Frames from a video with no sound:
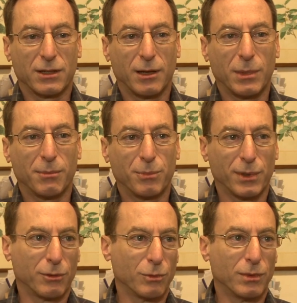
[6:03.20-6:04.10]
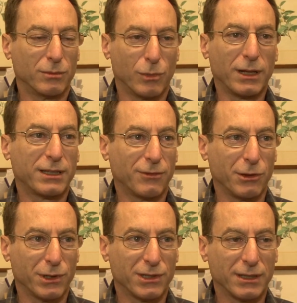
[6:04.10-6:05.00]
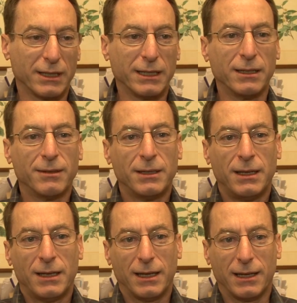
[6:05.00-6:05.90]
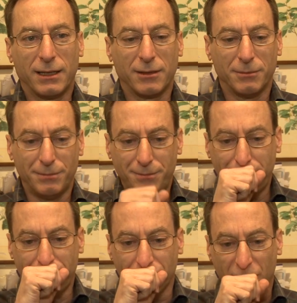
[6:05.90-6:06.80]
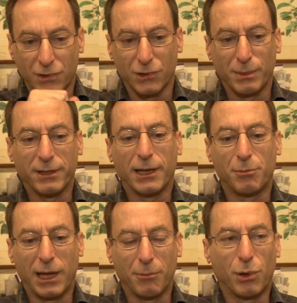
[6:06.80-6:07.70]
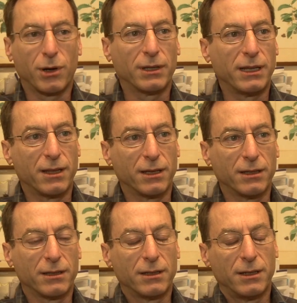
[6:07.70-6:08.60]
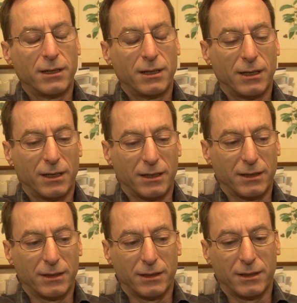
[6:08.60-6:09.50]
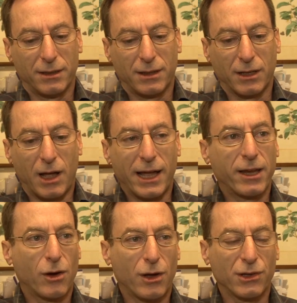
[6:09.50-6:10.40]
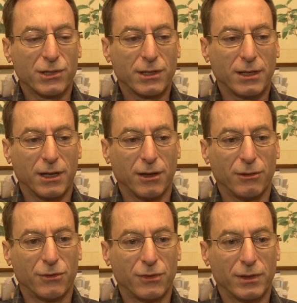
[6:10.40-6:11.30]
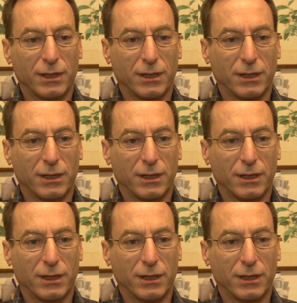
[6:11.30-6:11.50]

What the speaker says: come up relatively recently, and excuse me, and partly the high cost of